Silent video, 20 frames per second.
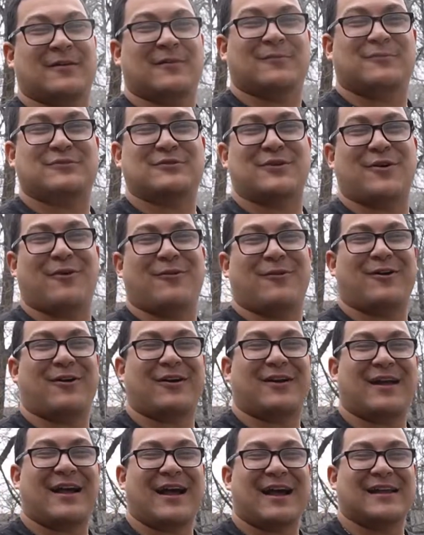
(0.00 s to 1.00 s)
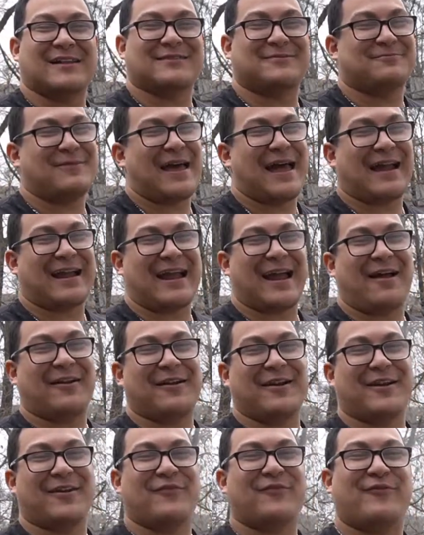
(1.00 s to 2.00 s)
What's going on, guys? Back out
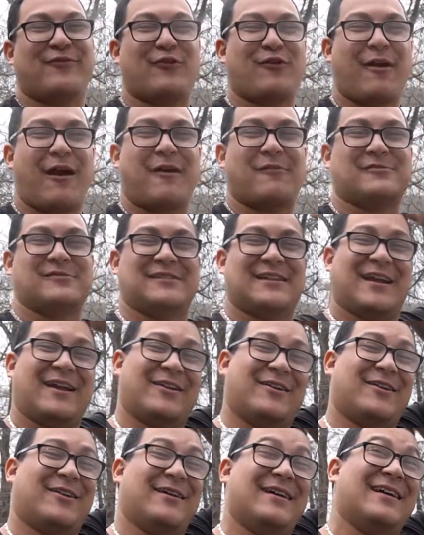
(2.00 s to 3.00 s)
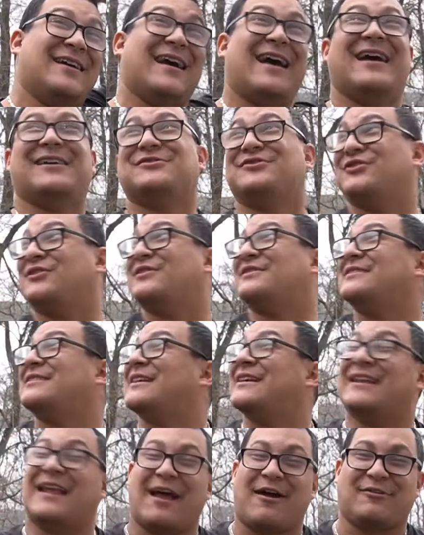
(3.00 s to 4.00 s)
here 4 hours later. As you can
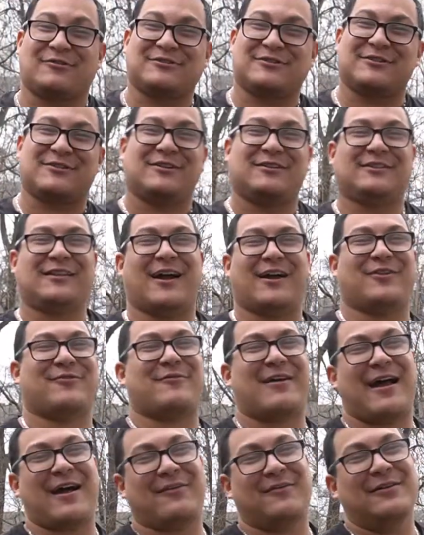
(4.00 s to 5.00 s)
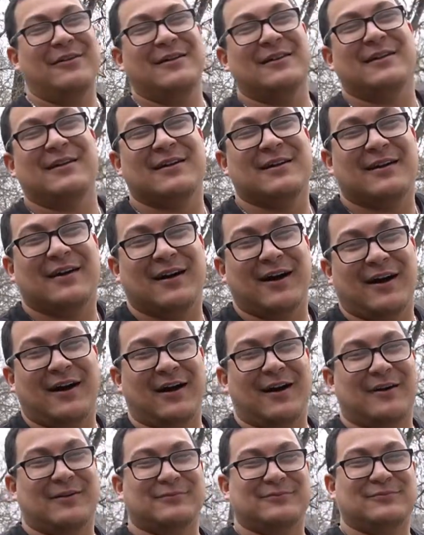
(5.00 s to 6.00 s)
see, now it's a little lighter out.
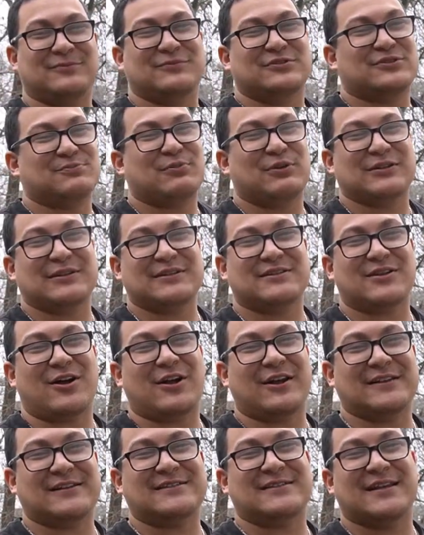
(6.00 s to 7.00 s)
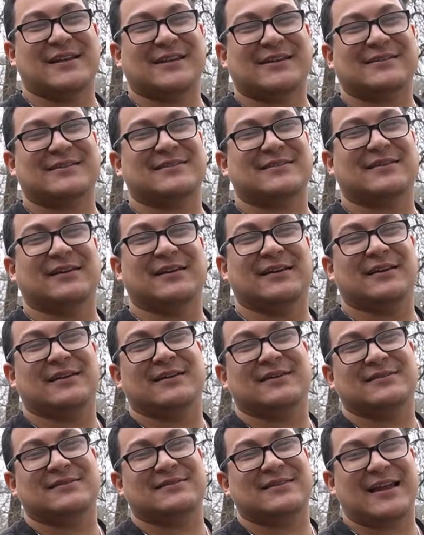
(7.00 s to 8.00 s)
Just put this on at 6.
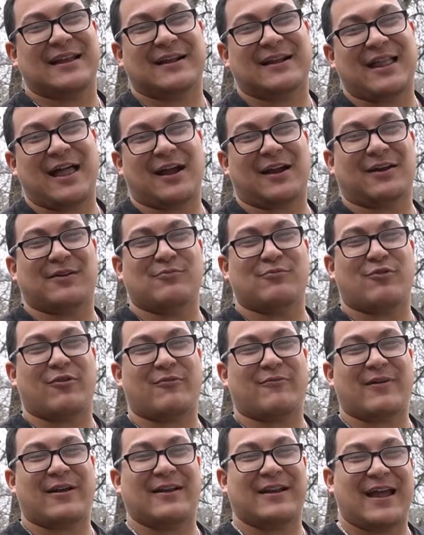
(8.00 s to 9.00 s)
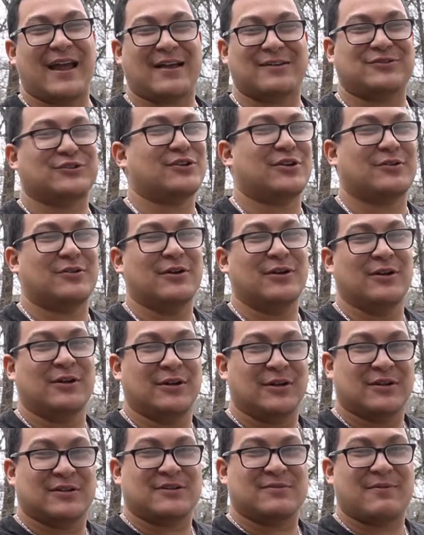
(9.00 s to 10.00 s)
It's 10 o'clock in the morning right now, so
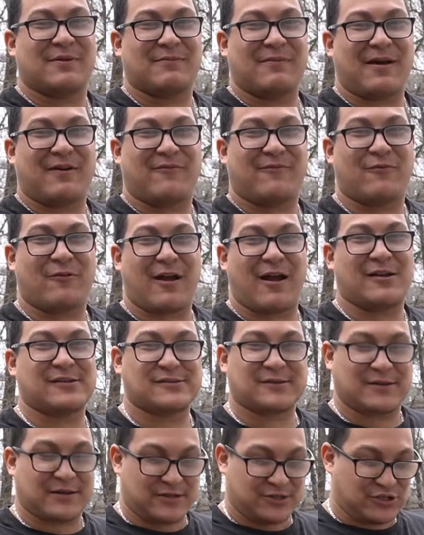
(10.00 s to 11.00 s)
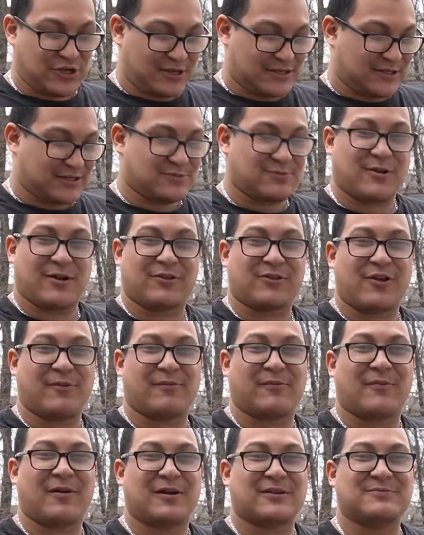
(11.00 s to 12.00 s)
it's been about 4 hours. We're going to check this with our
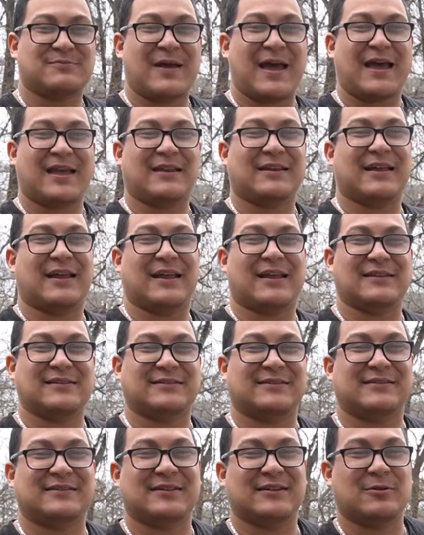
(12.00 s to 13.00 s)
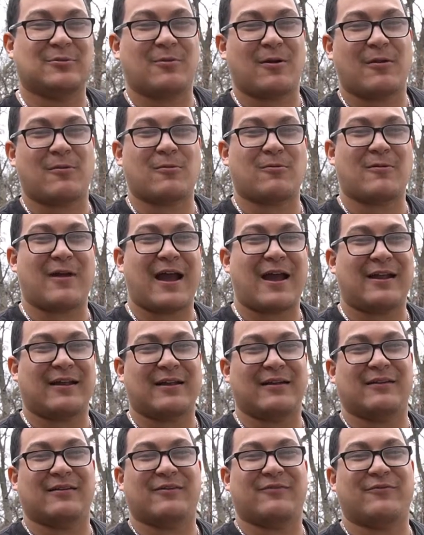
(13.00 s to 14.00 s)
Thermomix pen and see where we're at
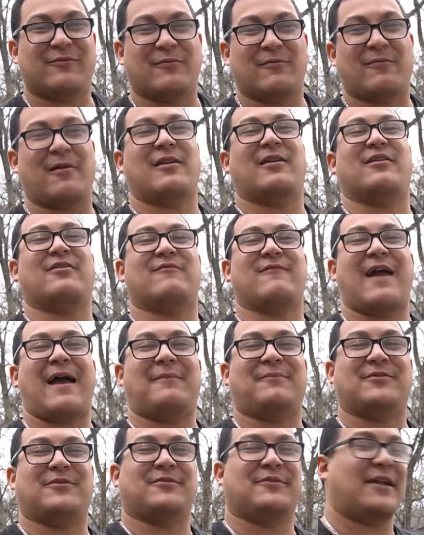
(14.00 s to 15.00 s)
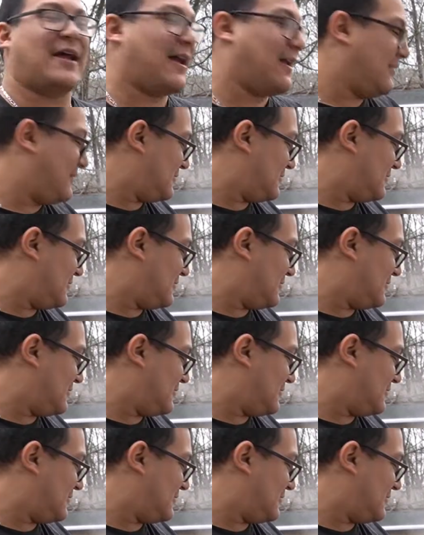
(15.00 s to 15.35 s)
and if we're ready to wrap it or not.